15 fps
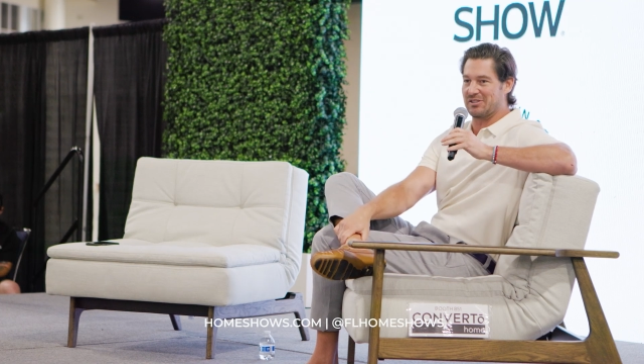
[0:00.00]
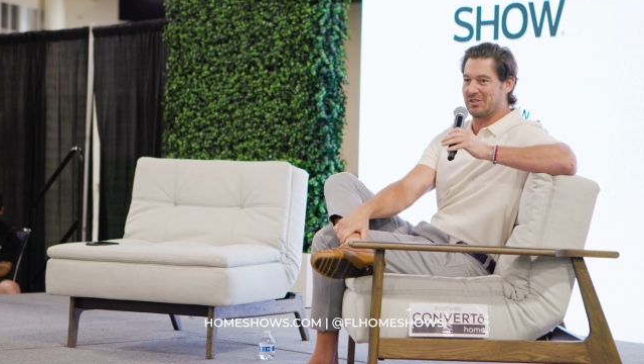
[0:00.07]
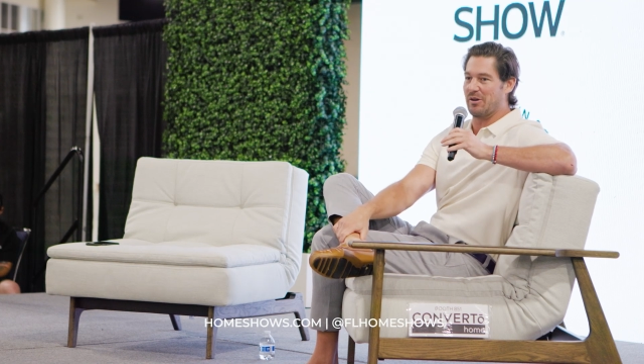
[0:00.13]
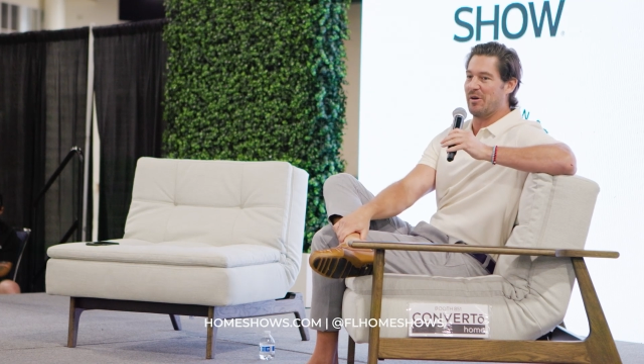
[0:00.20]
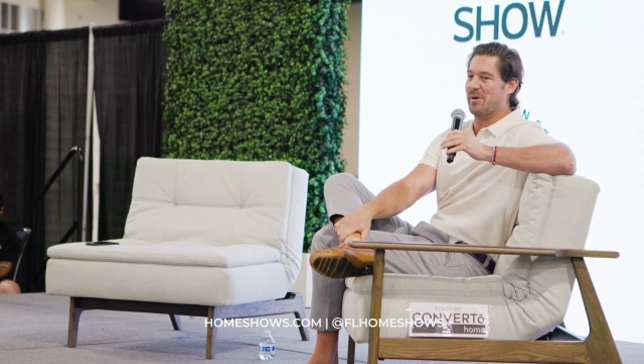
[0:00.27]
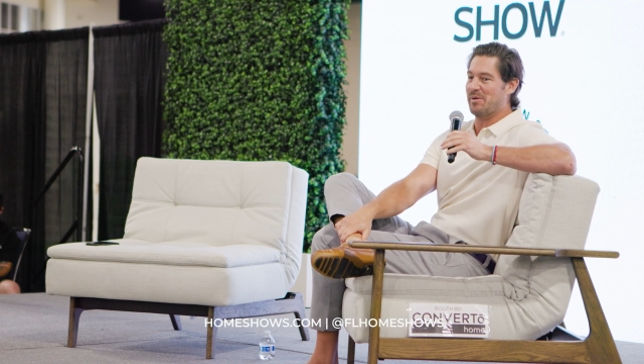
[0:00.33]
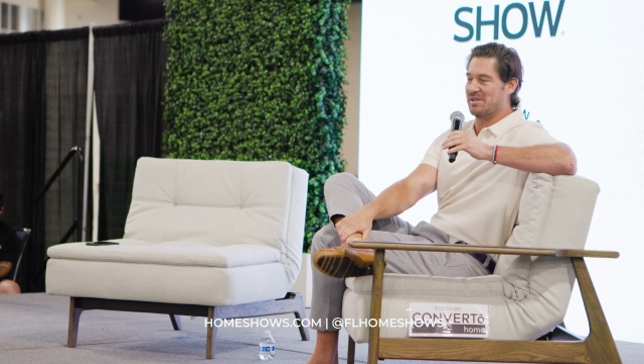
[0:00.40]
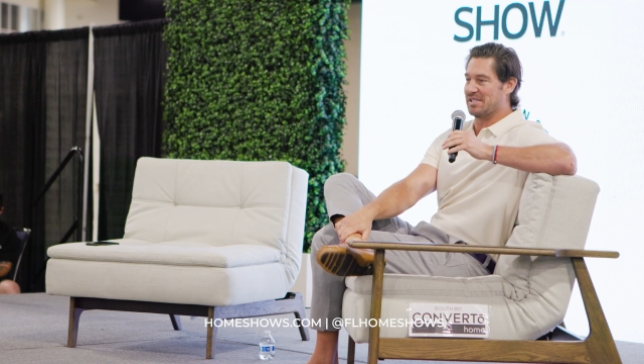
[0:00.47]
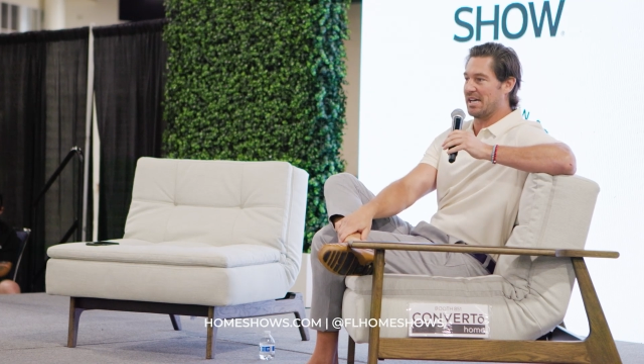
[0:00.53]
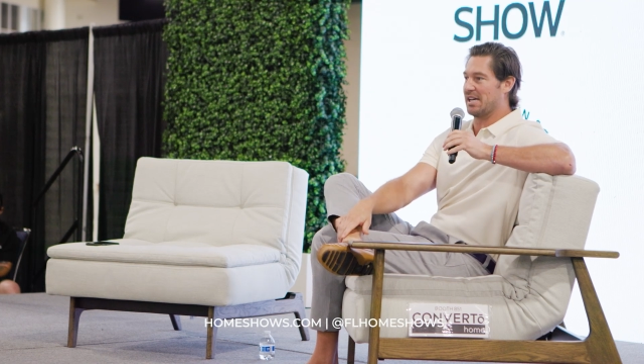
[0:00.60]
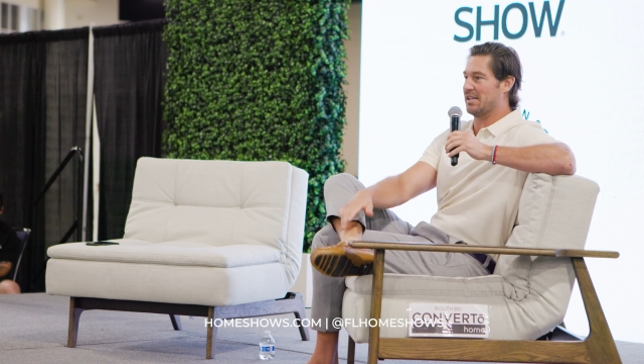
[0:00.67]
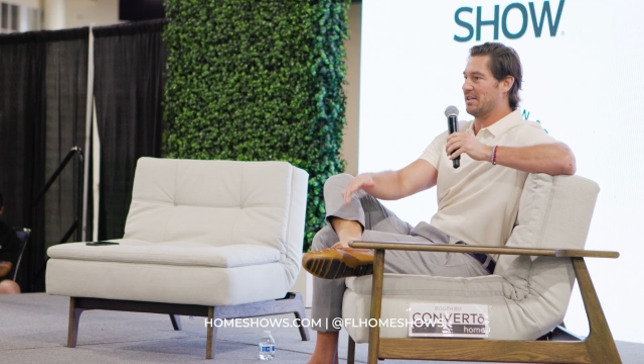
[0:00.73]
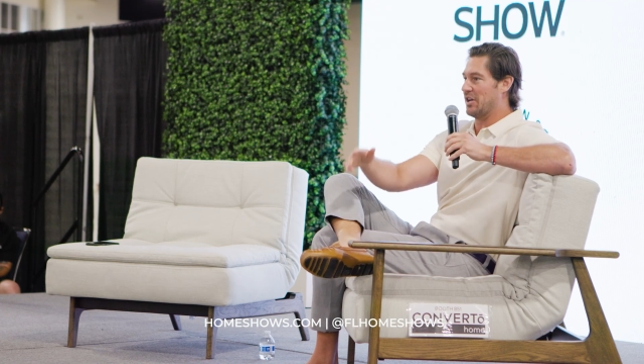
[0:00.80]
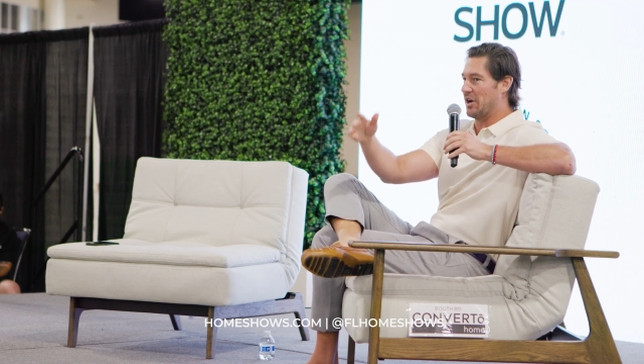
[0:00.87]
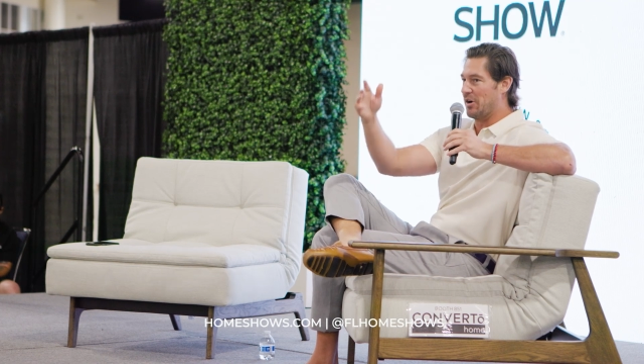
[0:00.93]
So it was like,
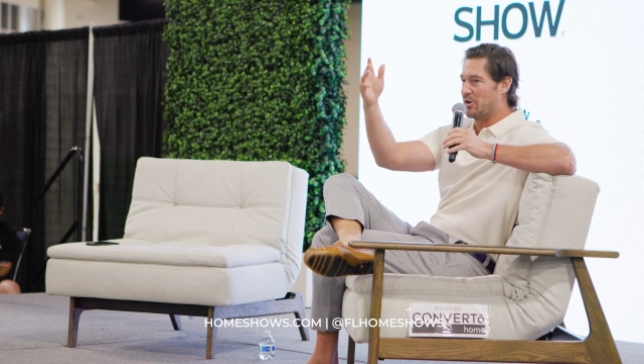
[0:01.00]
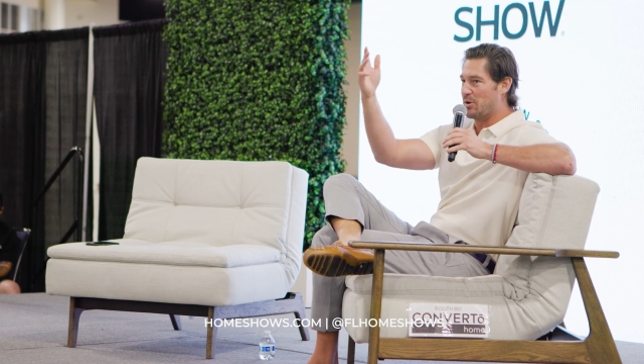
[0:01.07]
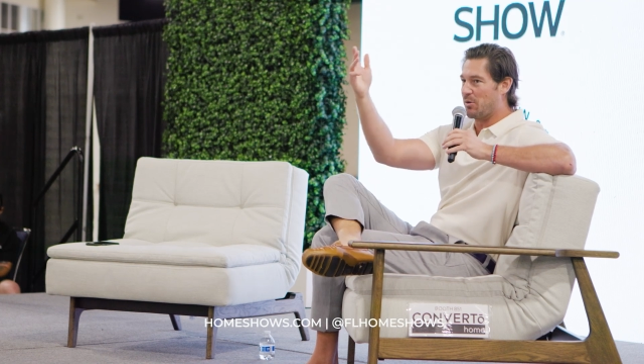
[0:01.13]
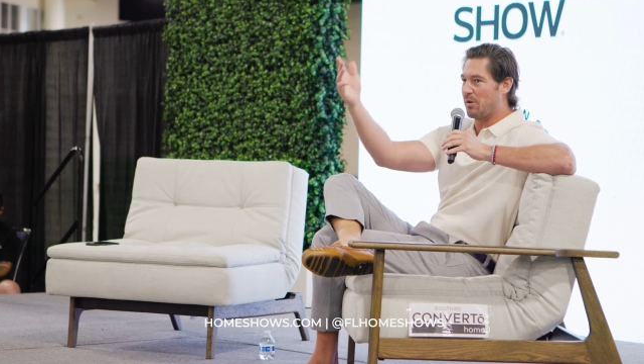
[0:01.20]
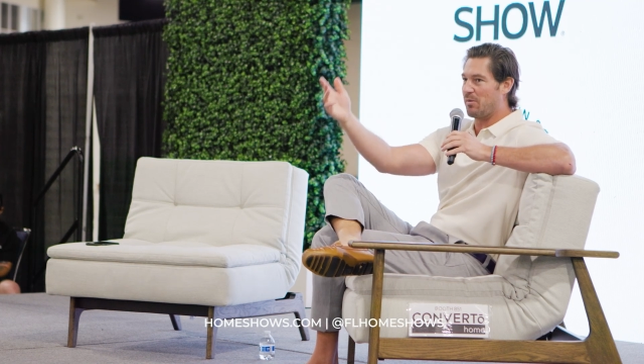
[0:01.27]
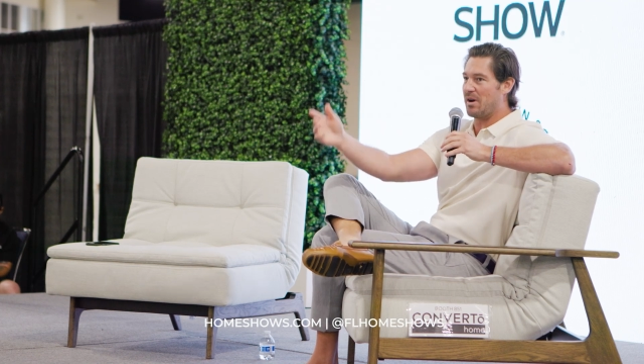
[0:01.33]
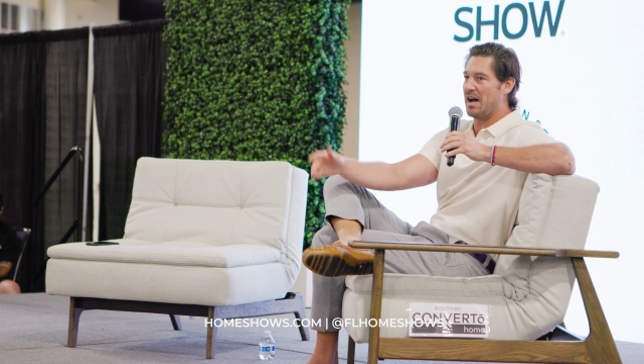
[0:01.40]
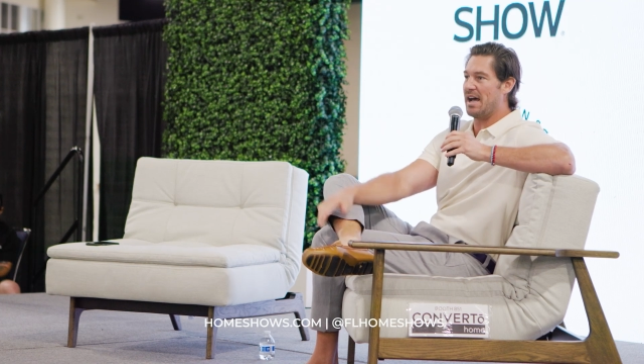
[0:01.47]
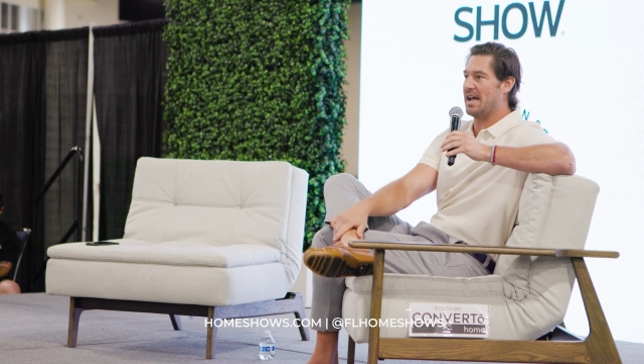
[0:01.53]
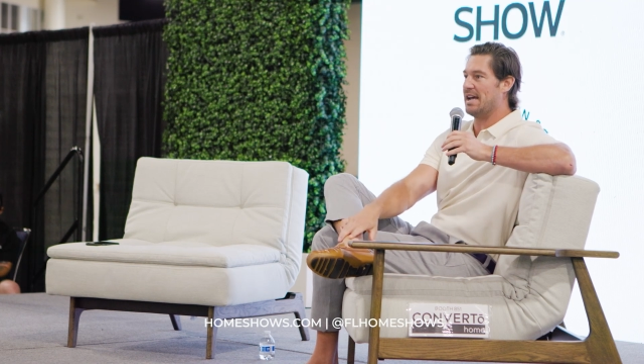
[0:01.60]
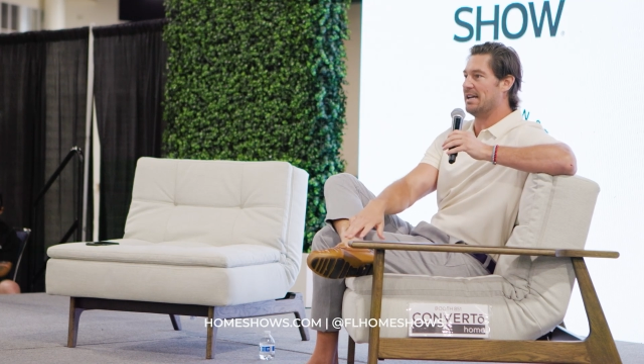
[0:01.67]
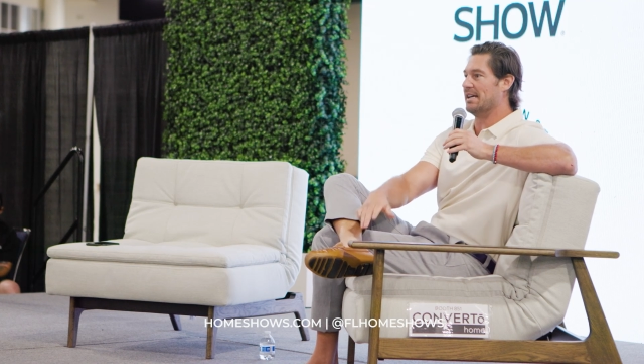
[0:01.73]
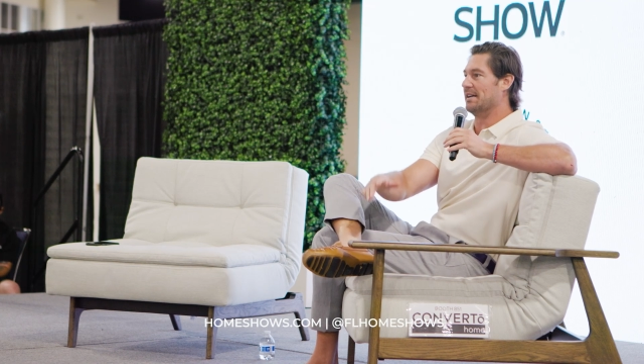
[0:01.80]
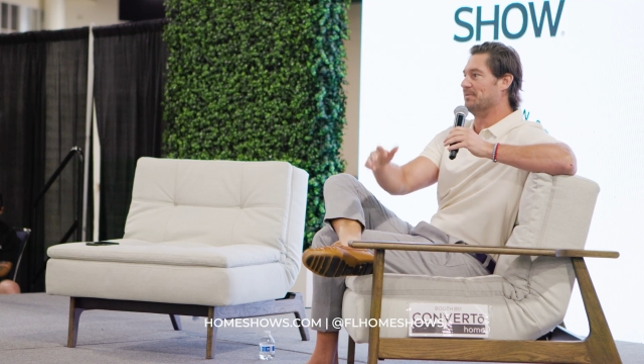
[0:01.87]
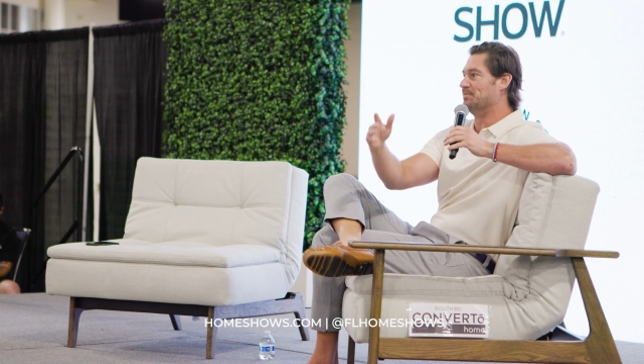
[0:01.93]
you know, you were
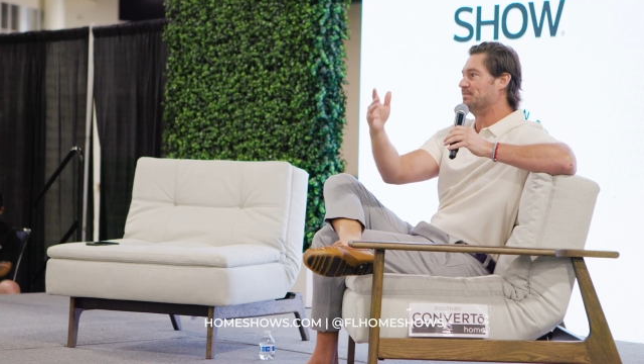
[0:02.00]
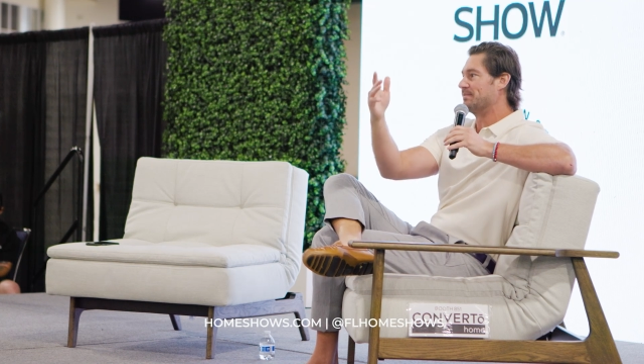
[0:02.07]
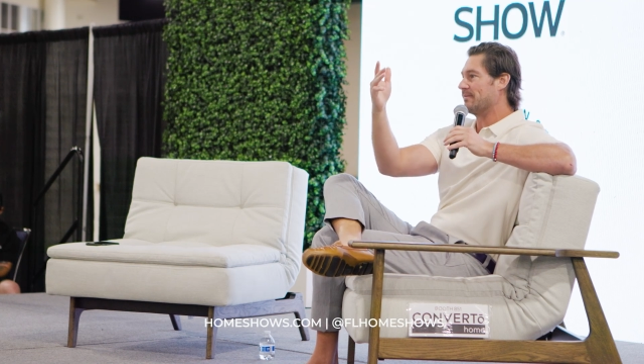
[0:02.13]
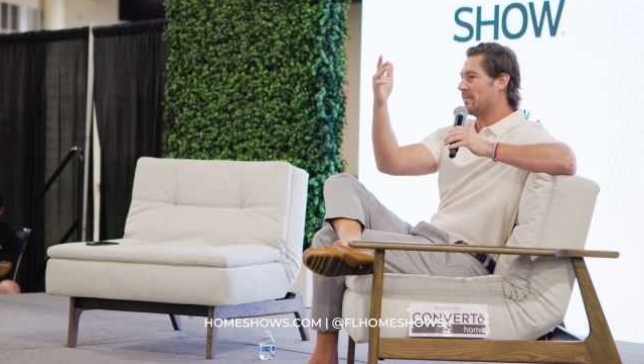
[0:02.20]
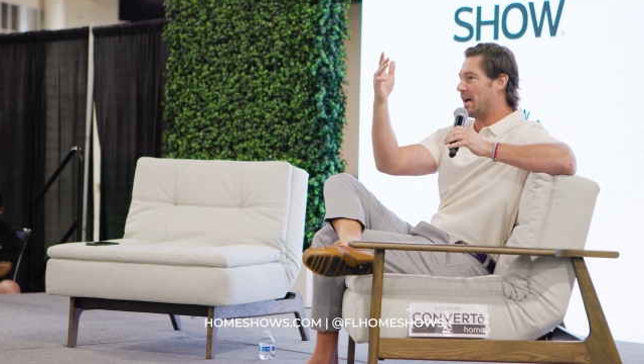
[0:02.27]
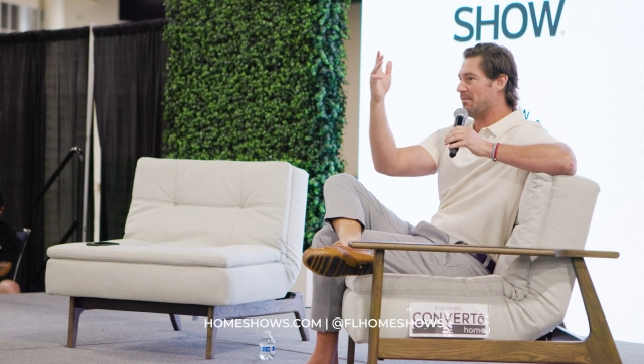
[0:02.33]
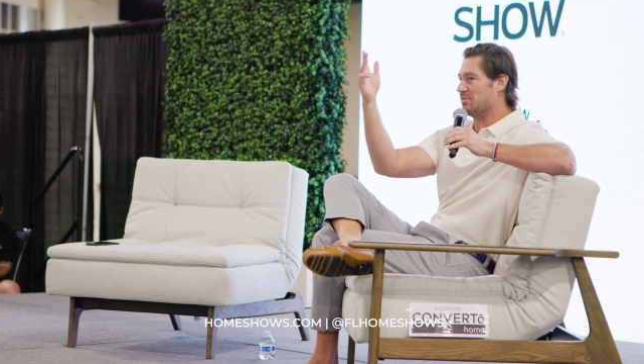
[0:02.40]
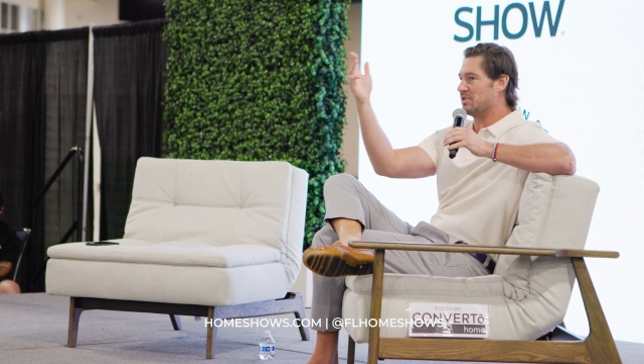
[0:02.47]
right, and I'm